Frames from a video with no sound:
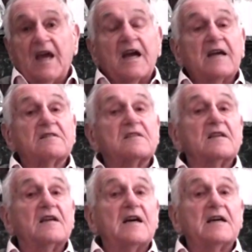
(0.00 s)
Hence the
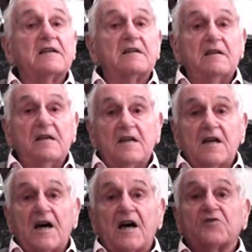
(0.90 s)
line,
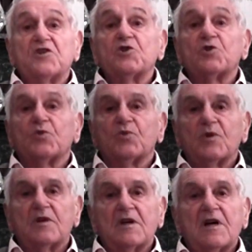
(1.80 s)
a
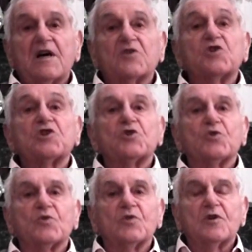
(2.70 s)

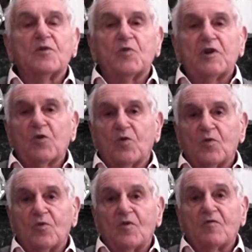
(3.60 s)
tissue, we
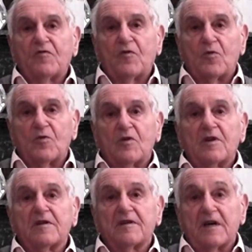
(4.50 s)
all fall
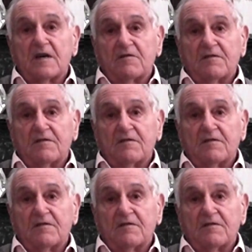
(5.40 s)
down.